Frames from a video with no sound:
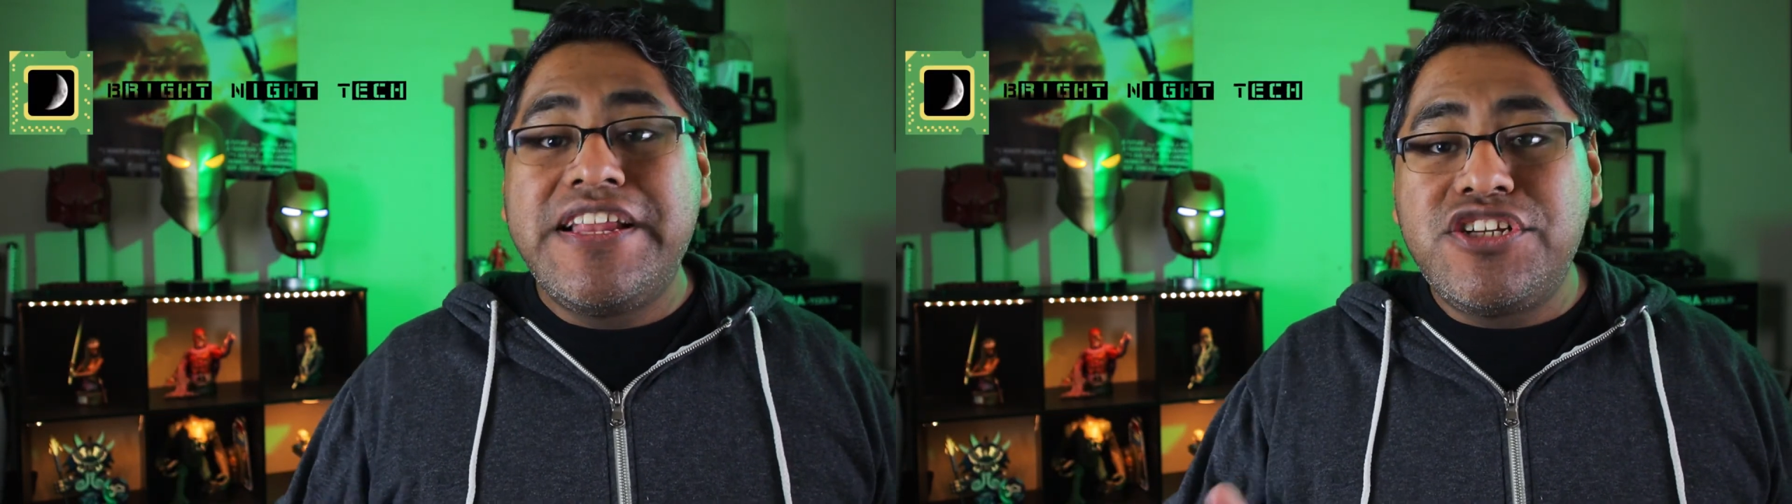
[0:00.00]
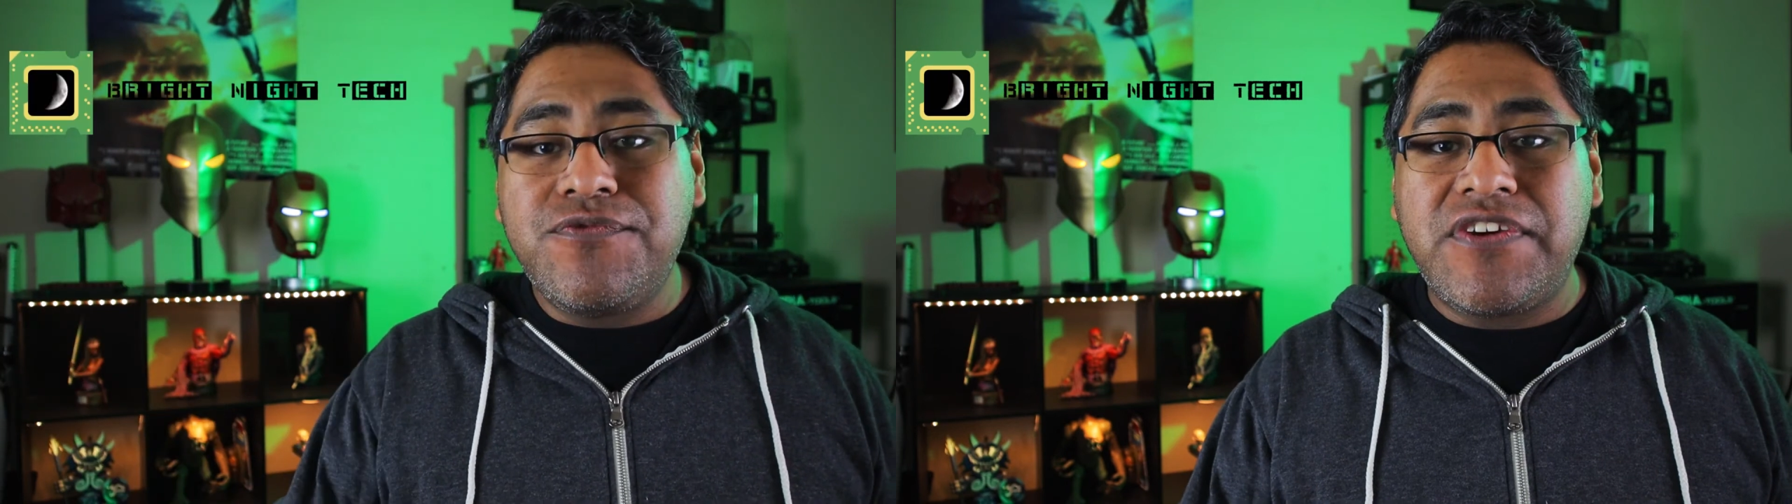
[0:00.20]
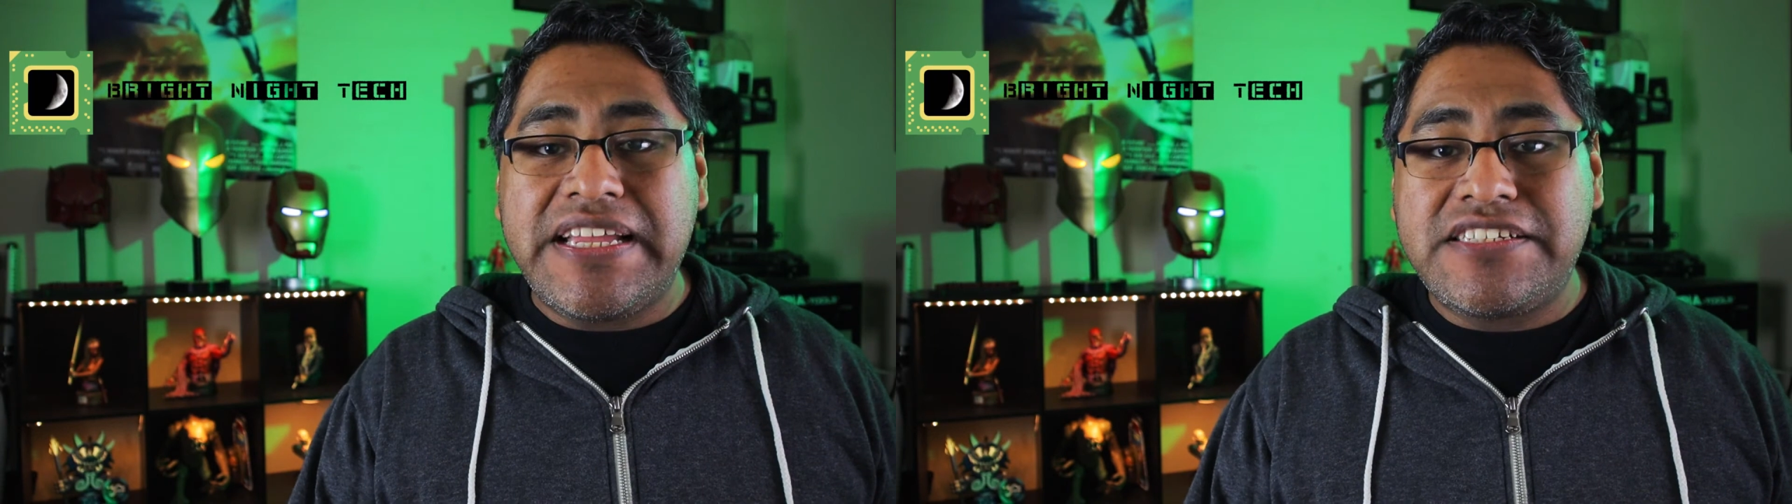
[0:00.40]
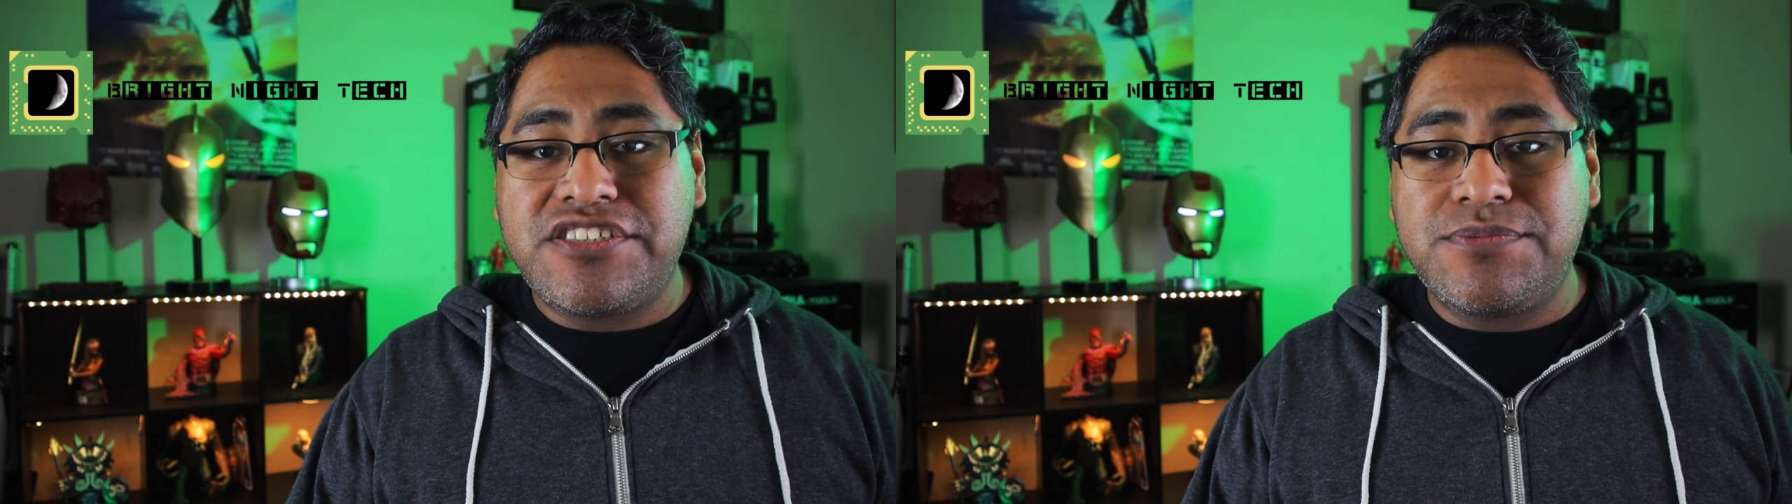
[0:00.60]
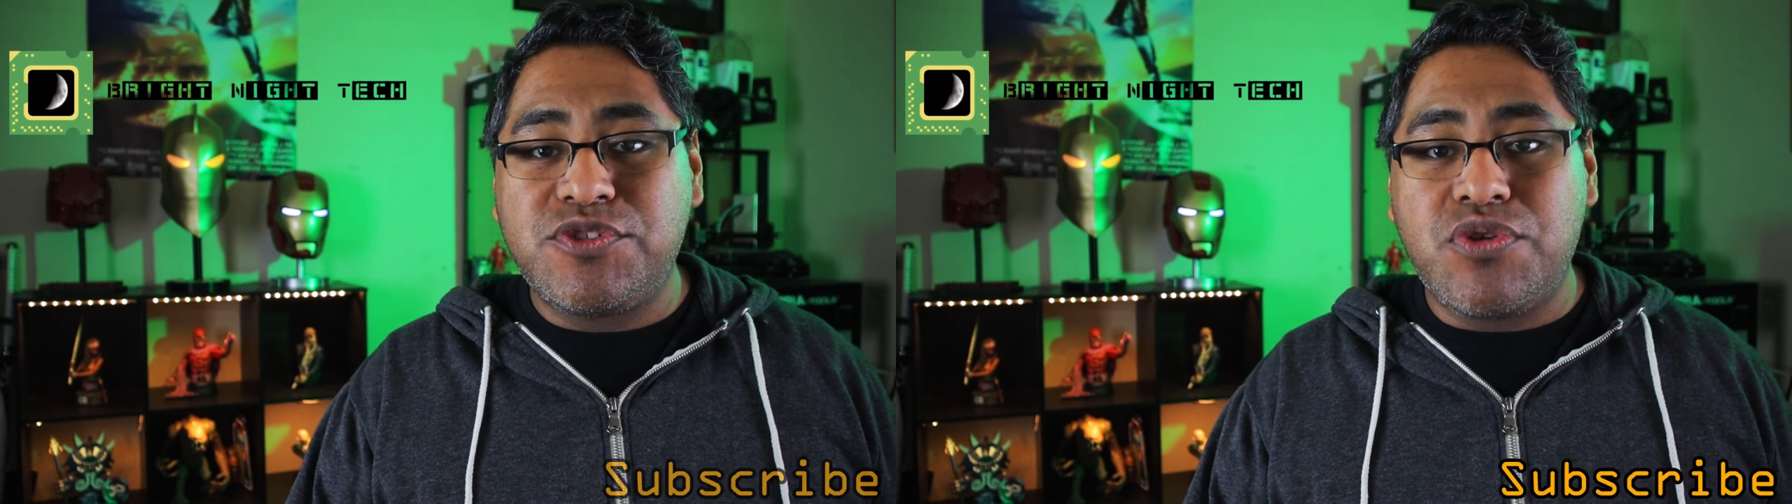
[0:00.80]
Don't forget to
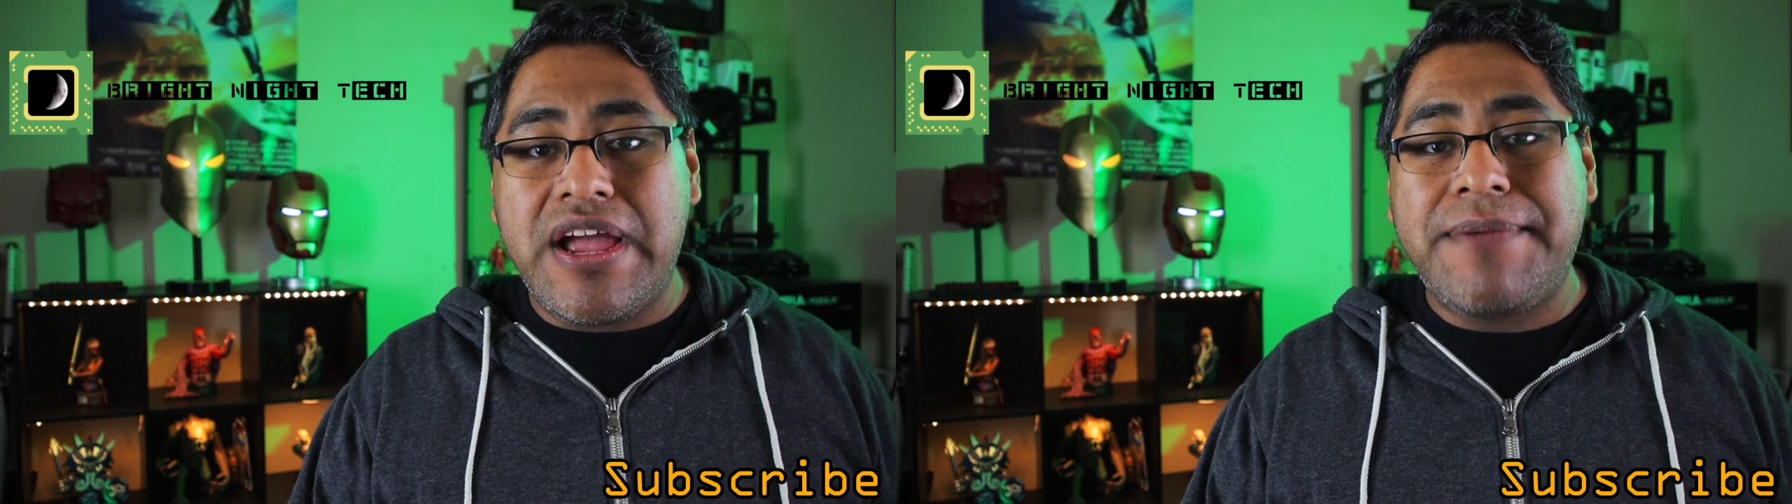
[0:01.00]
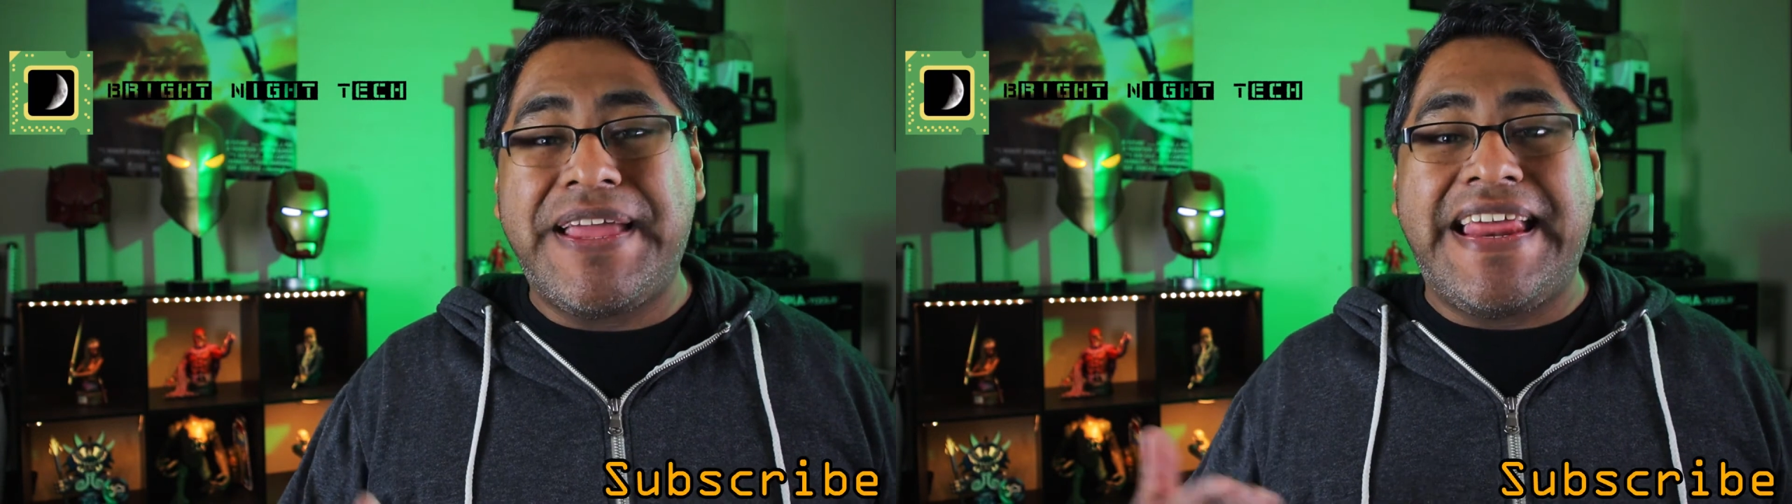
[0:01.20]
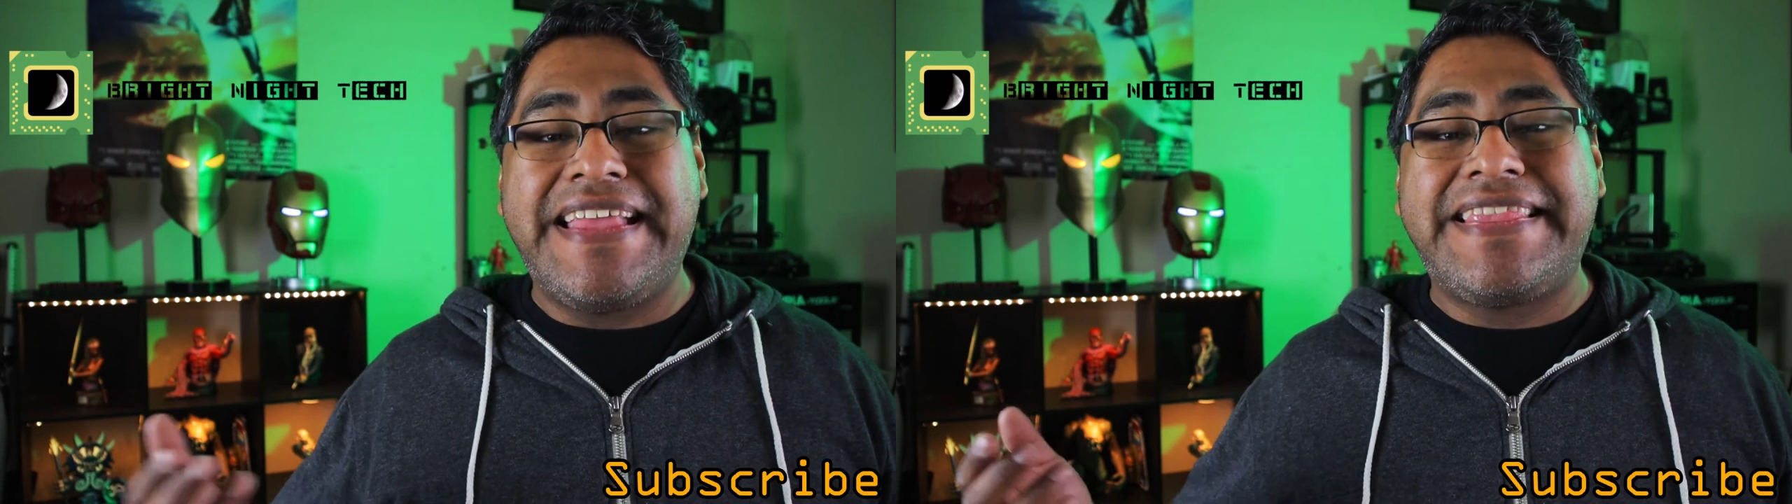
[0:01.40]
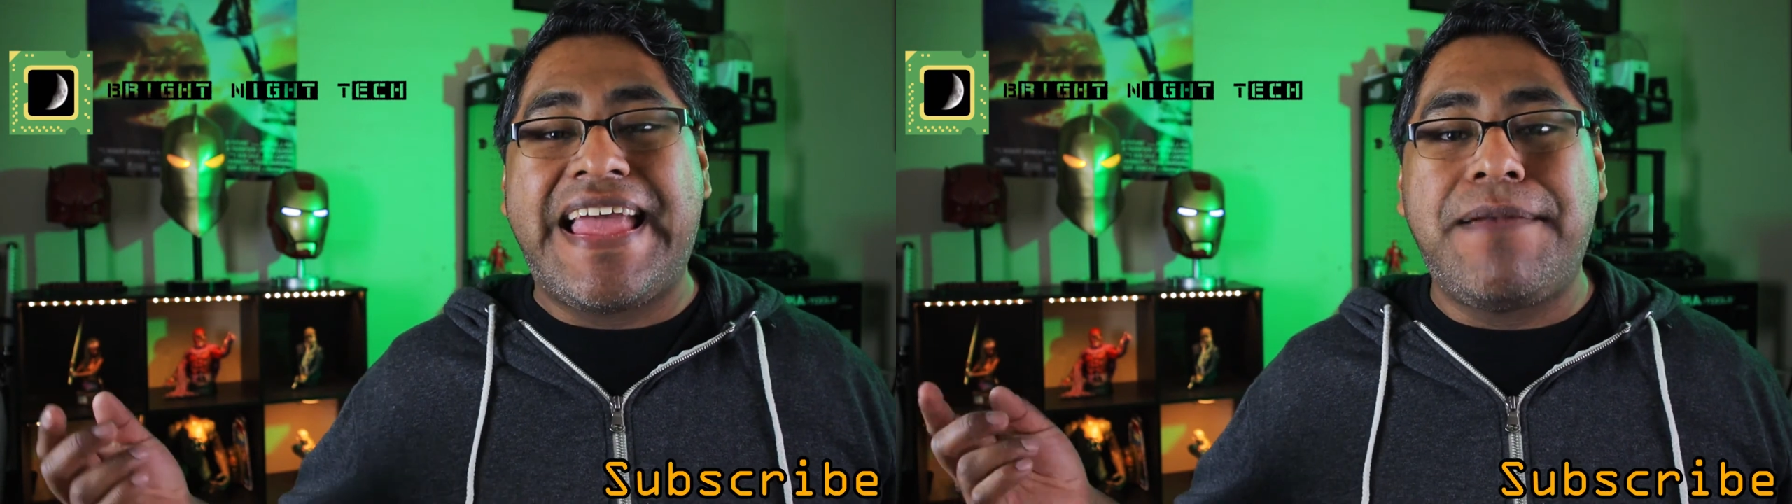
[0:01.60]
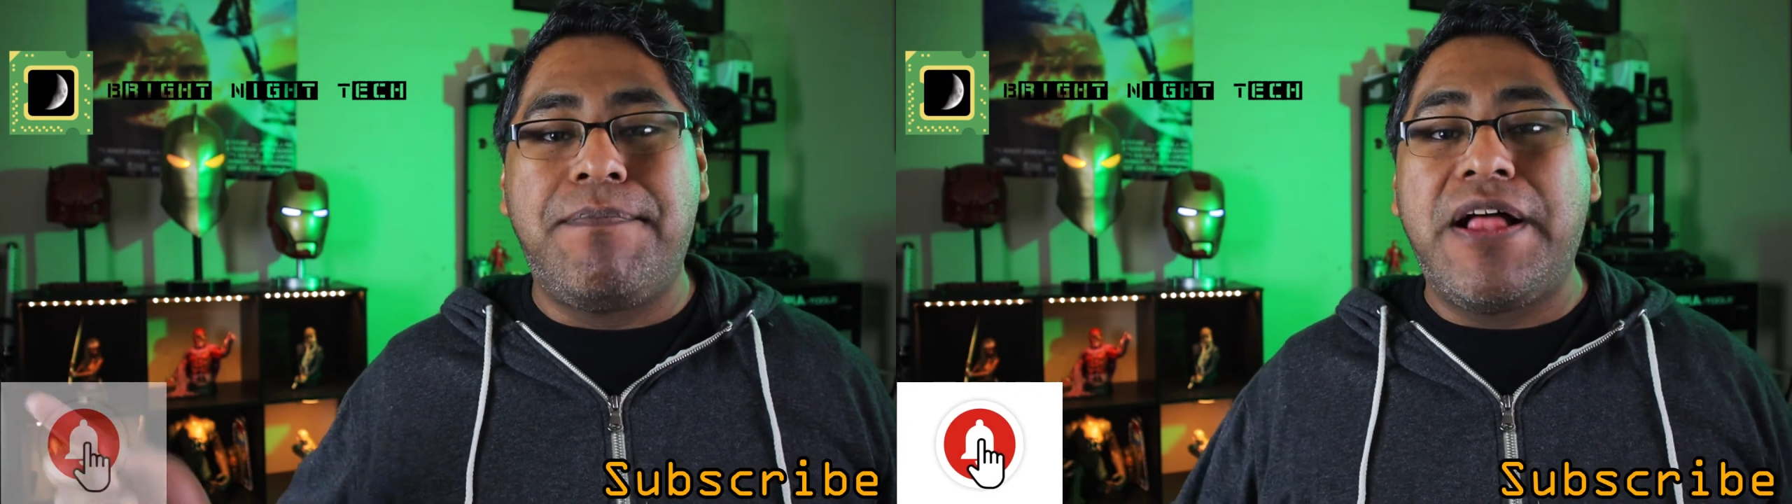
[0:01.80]
subscribe and hit that